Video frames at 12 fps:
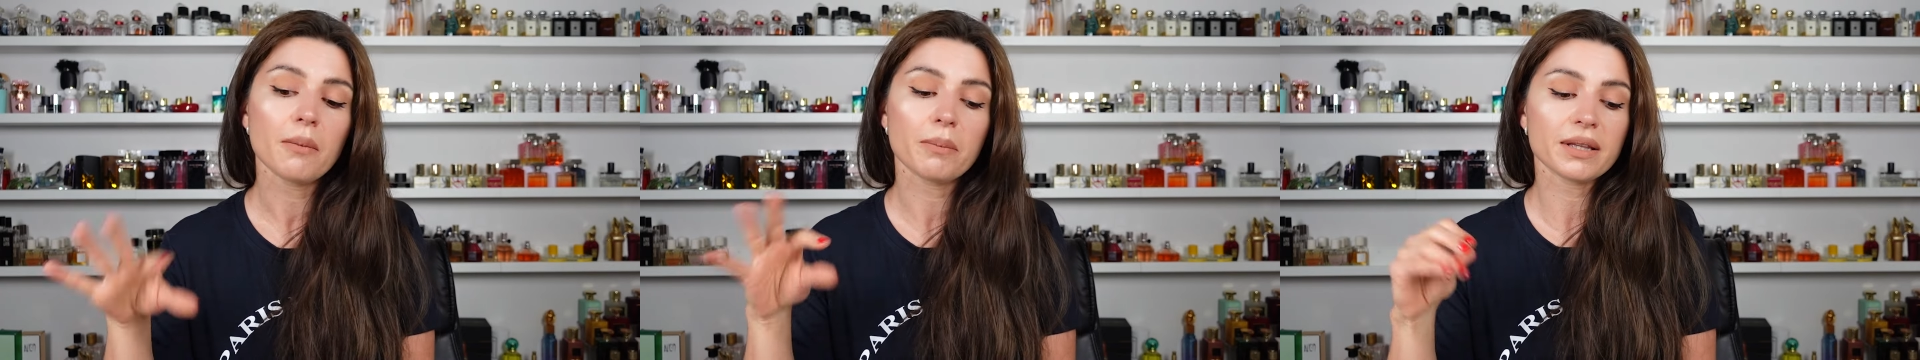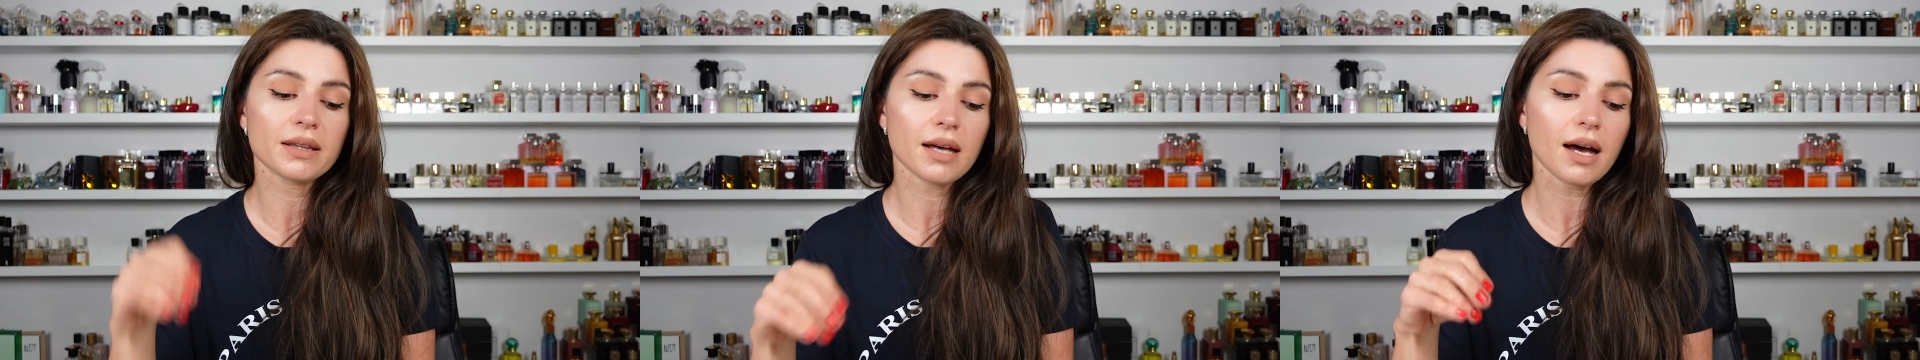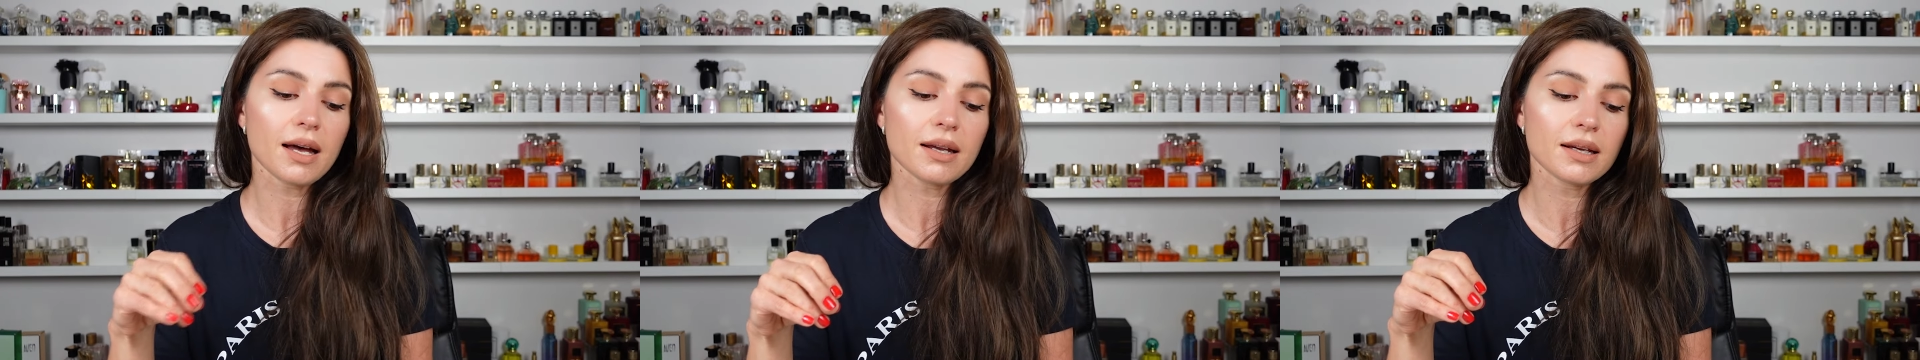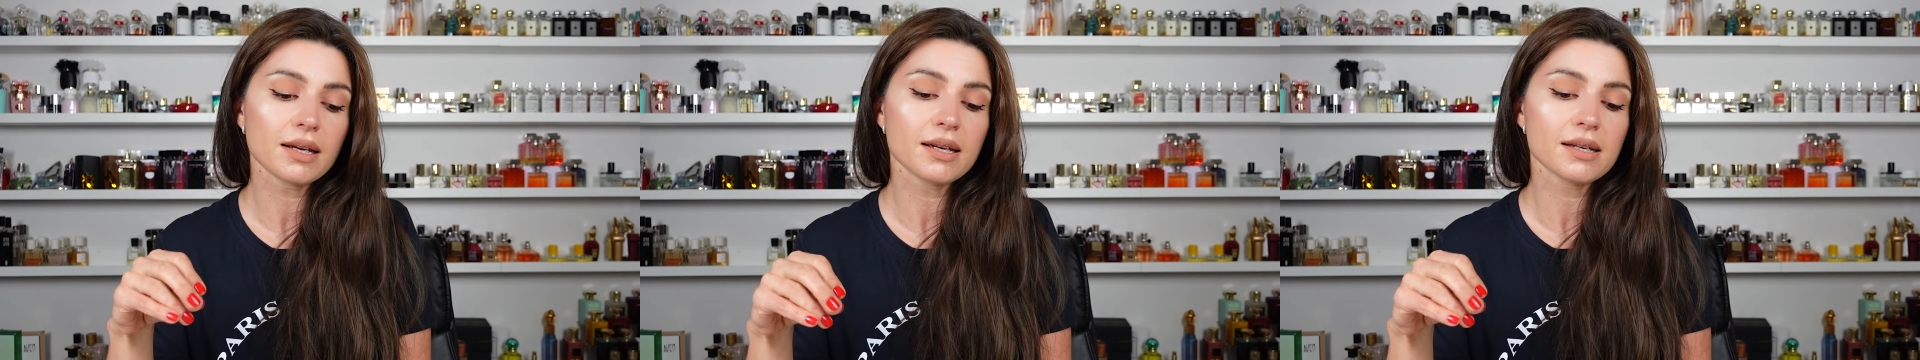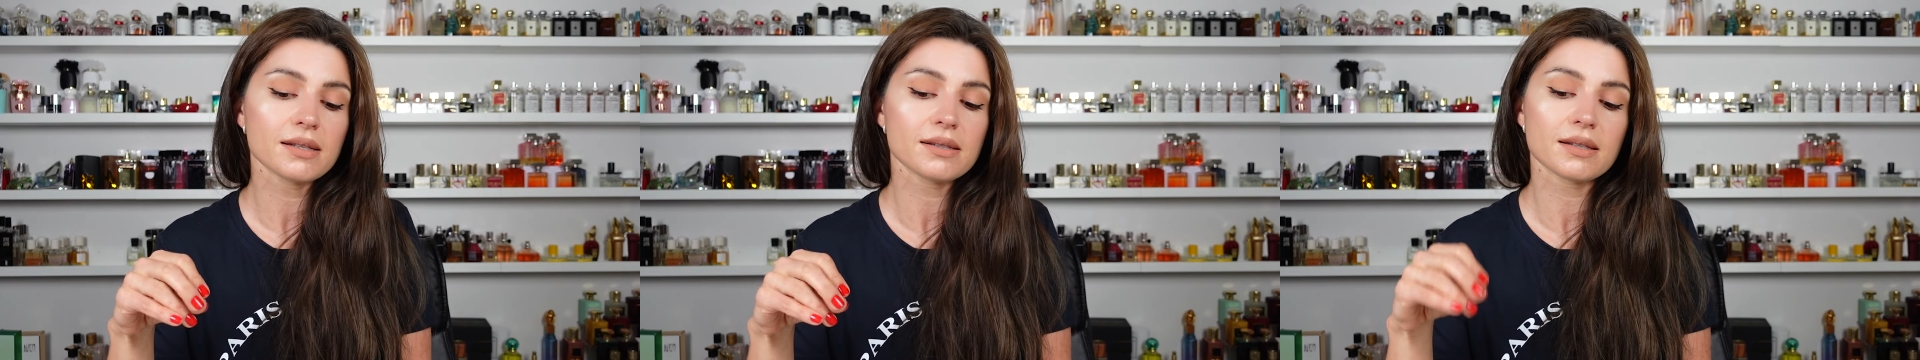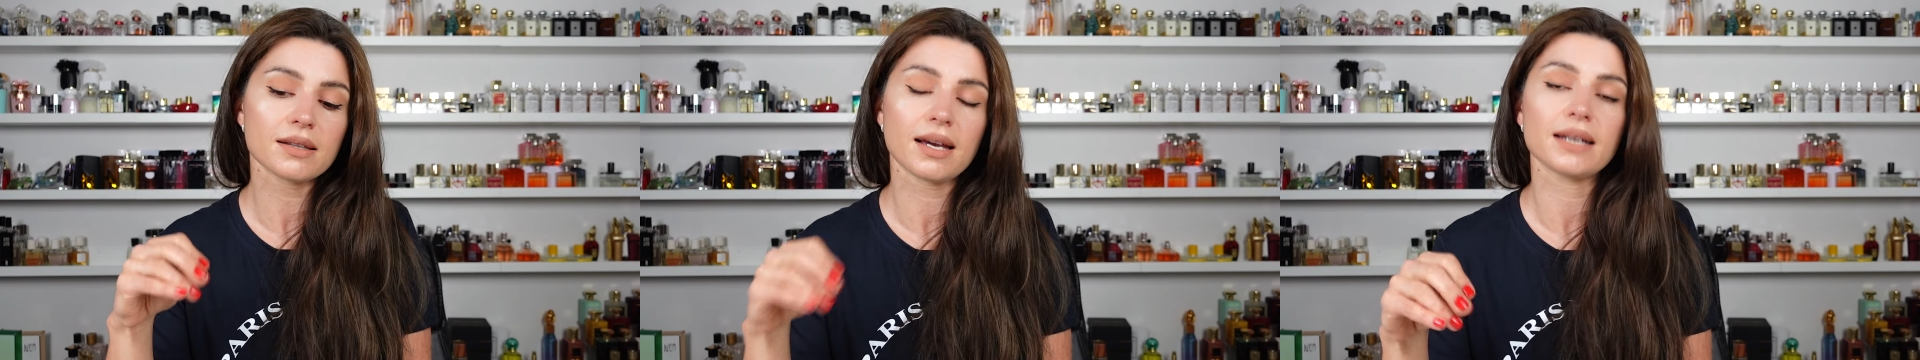but that
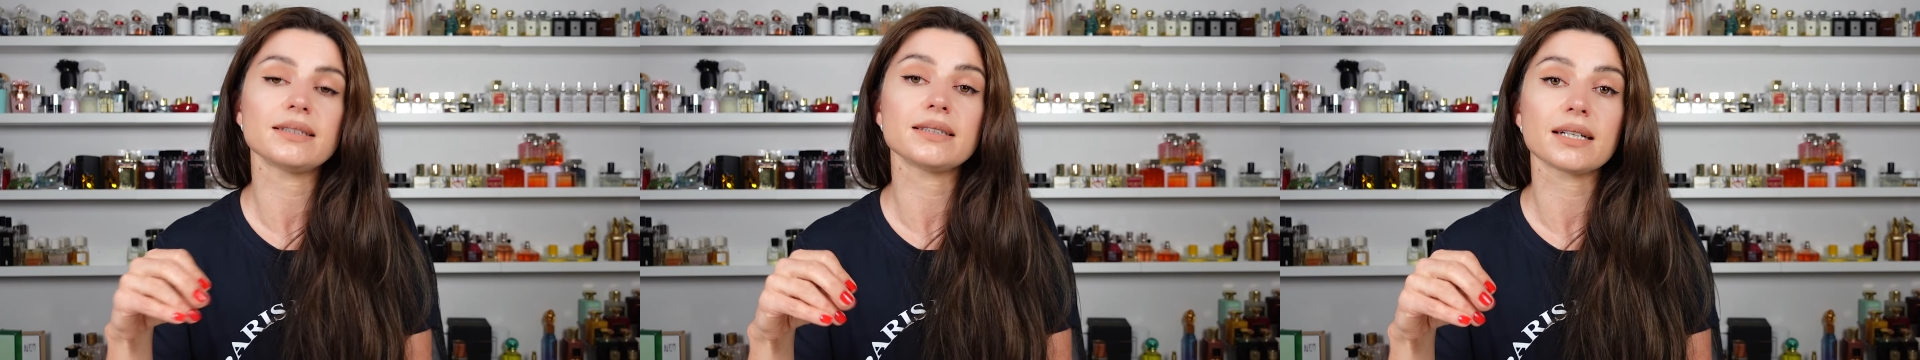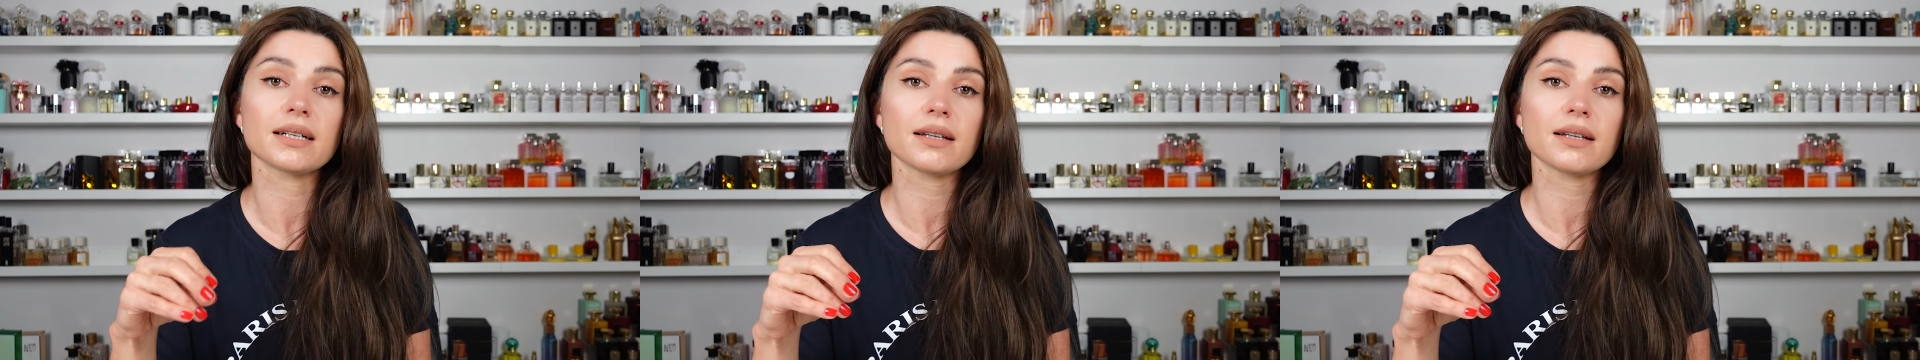is the idea.